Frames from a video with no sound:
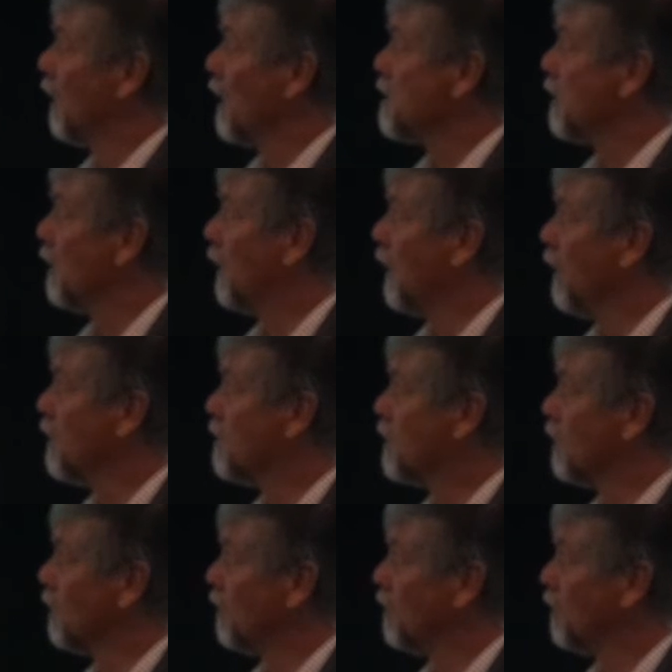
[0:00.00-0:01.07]
it actually led
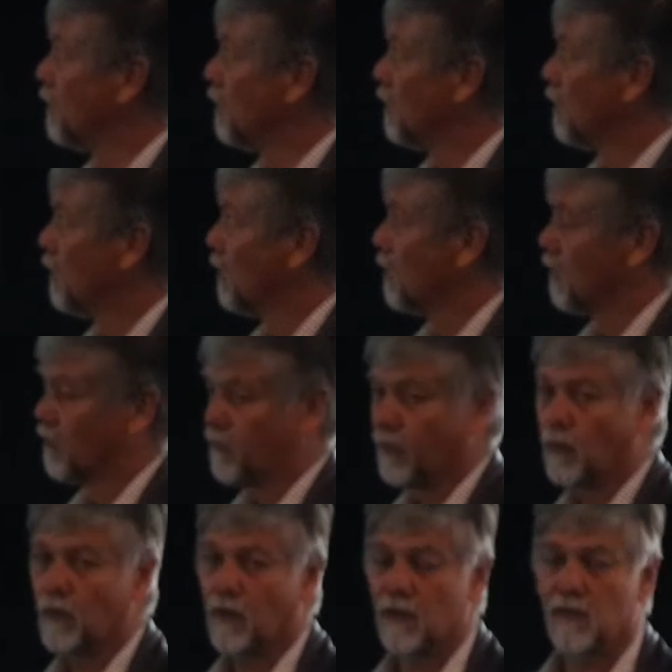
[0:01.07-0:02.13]
to
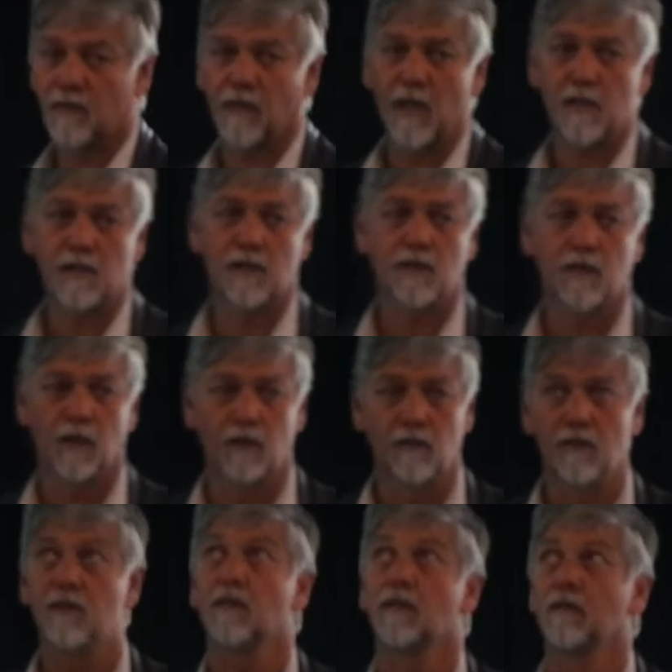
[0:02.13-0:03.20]
4 conservation
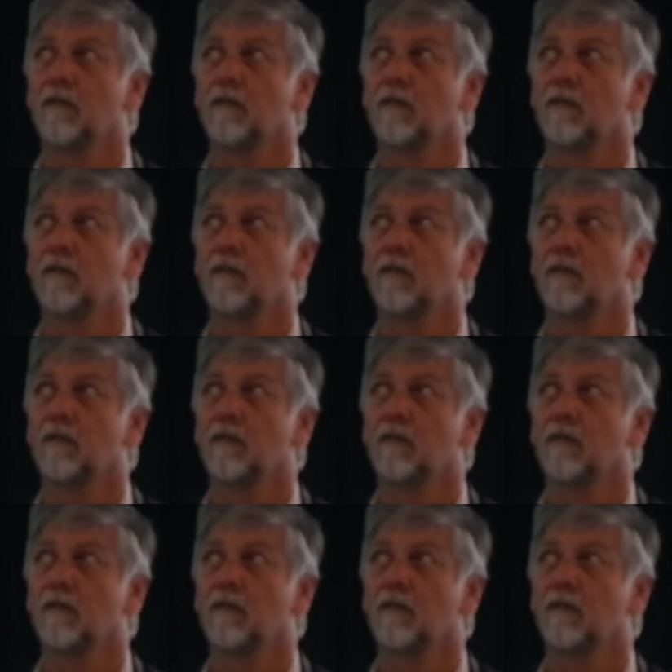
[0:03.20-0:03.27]
zones